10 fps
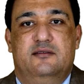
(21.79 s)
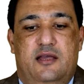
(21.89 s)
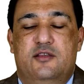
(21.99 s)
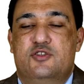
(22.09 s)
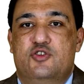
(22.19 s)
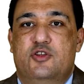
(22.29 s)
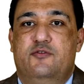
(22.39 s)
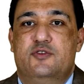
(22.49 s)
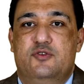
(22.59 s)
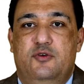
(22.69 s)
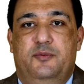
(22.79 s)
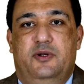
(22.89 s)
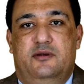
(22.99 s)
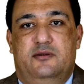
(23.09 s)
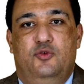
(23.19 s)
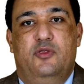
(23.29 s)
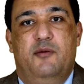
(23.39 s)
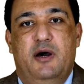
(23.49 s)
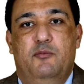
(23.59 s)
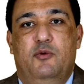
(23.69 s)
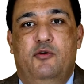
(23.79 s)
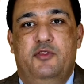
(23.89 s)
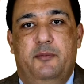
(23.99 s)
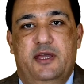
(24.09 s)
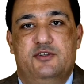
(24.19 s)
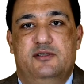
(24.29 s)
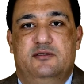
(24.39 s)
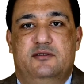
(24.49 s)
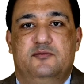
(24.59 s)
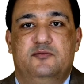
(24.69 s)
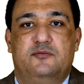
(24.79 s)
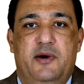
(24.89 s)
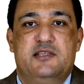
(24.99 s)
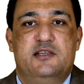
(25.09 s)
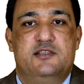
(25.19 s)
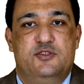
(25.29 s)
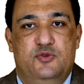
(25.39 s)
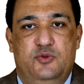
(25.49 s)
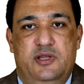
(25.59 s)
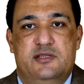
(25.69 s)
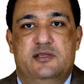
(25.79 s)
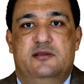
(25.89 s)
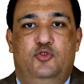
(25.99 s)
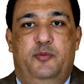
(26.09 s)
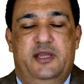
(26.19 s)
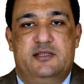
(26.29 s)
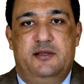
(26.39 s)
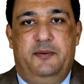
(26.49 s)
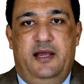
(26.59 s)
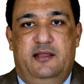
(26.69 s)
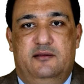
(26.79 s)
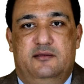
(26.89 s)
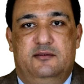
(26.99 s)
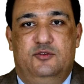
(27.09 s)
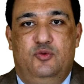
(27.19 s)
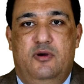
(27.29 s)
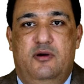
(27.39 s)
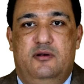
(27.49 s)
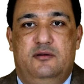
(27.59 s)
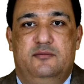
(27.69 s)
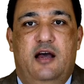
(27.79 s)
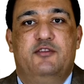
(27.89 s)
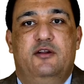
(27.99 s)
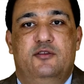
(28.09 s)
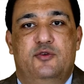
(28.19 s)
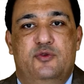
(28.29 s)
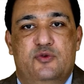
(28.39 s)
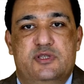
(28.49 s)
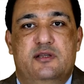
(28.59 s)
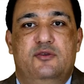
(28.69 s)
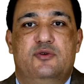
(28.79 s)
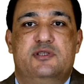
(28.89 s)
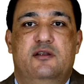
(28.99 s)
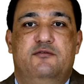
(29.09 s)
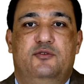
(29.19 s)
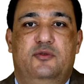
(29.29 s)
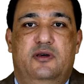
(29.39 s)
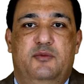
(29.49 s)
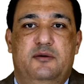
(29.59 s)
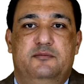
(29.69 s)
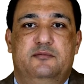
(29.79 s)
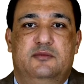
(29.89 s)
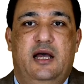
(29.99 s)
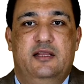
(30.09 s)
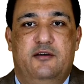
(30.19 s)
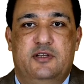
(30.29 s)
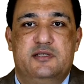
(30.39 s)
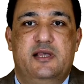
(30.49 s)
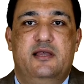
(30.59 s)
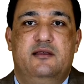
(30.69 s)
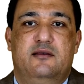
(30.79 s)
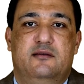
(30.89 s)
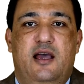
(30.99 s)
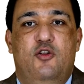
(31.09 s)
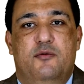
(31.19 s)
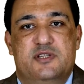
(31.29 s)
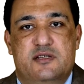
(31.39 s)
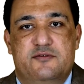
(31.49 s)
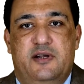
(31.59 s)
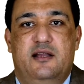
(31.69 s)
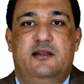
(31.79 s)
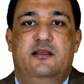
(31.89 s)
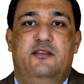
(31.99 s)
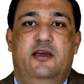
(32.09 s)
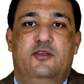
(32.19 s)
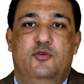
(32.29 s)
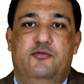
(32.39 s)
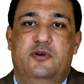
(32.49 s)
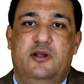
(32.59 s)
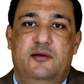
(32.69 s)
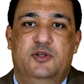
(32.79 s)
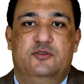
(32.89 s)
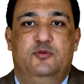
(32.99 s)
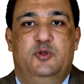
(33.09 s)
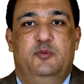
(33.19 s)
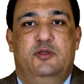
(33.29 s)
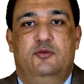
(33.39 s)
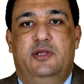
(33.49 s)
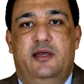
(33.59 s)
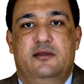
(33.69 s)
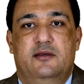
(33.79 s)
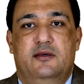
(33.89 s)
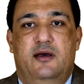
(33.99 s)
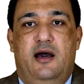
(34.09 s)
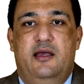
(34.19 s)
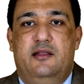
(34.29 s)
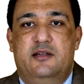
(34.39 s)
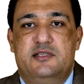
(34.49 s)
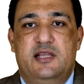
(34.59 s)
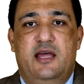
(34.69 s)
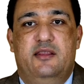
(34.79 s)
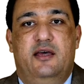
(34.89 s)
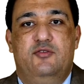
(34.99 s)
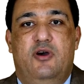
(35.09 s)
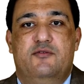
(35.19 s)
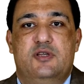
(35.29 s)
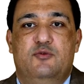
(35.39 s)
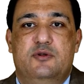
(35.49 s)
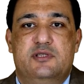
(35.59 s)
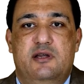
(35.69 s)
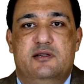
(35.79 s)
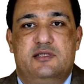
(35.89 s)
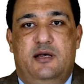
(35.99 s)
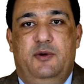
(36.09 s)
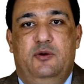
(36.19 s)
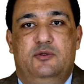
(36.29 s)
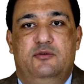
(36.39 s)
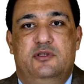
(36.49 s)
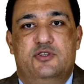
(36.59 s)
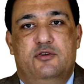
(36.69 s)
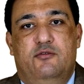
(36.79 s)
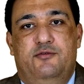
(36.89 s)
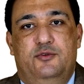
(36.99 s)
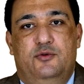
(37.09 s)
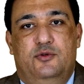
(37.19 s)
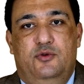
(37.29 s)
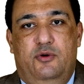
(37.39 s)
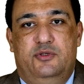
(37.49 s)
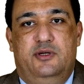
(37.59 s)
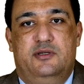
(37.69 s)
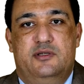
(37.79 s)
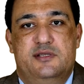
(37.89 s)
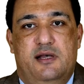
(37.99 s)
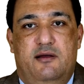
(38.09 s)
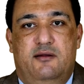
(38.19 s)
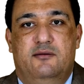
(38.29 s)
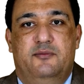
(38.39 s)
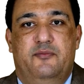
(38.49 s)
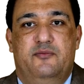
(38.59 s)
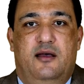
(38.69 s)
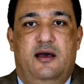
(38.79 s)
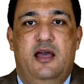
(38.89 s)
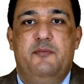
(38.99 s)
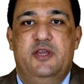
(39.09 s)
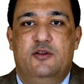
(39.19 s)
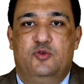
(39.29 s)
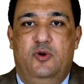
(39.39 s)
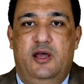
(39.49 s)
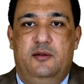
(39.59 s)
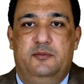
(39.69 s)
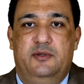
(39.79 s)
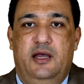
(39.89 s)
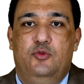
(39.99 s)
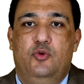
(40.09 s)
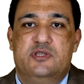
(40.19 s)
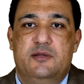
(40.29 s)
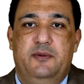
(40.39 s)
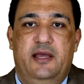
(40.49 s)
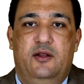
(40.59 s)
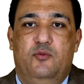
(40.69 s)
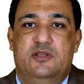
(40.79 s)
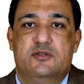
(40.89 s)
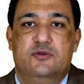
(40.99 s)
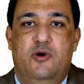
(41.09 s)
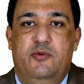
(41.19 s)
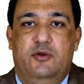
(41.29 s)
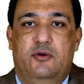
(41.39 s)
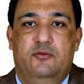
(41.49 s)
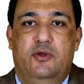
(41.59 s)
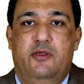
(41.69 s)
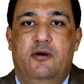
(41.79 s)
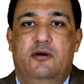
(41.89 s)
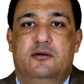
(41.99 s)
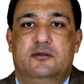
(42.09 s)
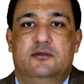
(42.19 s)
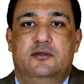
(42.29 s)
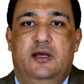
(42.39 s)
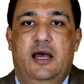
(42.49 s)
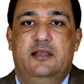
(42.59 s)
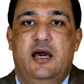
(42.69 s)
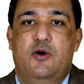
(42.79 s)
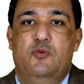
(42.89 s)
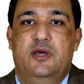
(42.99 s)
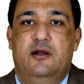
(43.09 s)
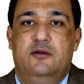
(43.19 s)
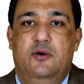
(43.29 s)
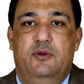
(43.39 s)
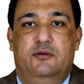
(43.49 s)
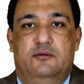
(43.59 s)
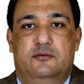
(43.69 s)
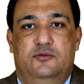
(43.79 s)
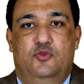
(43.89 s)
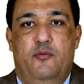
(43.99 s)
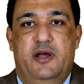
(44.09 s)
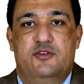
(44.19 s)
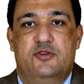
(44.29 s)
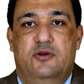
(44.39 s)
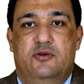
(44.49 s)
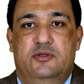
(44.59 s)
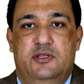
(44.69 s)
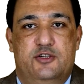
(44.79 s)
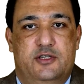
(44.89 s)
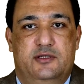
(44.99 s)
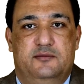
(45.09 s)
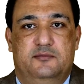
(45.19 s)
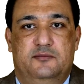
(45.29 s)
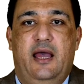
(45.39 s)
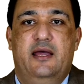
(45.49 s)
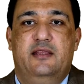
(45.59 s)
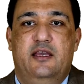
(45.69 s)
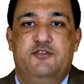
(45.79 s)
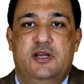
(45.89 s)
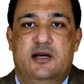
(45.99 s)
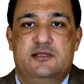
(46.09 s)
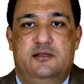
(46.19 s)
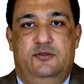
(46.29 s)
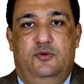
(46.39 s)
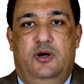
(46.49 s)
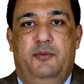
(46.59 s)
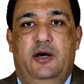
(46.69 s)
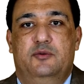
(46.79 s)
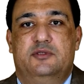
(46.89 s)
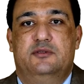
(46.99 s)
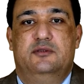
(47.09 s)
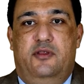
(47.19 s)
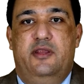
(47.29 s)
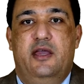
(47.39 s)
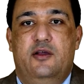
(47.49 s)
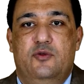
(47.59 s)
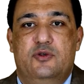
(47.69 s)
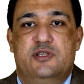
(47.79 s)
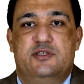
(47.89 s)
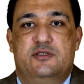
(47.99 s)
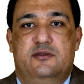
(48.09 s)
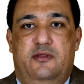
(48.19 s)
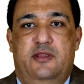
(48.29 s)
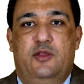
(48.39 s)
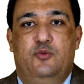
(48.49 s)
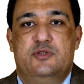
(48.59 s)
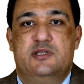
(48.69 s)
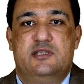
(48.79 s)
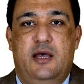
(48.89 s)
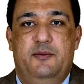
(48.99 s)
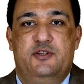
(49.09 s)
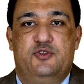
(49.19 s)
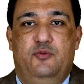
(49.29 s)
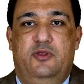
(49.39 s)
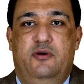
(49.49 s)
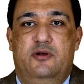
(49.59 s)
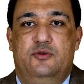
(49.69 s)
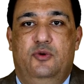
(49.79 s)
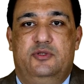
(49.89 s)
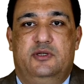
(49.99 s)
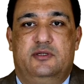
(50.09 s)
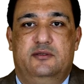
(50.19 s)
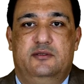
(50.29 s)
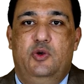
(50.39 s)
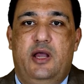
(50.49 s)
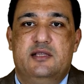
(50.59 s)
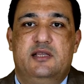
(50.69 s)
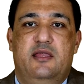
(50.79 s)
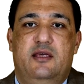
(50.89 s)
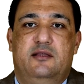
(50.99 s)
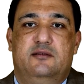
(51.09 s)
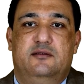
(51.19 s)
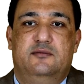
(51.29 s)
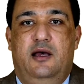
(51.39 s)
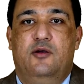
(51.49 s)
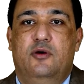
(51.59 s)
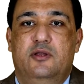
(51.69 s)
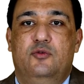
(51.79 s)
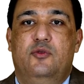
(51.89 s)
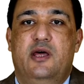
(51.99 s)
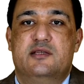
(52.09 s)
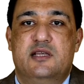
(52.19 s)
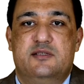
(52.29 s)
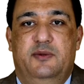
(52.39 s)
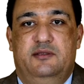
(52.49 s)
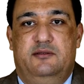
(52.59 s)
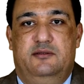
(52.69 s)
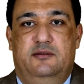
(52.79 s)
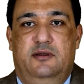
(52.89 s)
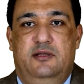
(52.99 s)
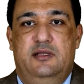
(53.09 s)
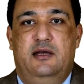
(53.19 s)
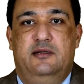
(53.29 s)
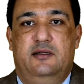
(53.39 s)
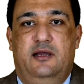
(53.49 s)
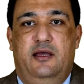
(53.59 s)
dissociative stupor to the mom of the patient. But it's too easy to be explained to her. After introducing yourself to the mom and after saying, "Hello, Mrs. Franklin, thank you for coming to meet me today. I understand that you have some concerns about the condition of your daughter, Sarah. I am here to help and to explain what is going on with her and how we are going to manage her condition. And if she asked you about the diagnosis that was established with her daughter, you can say that according to the assessment done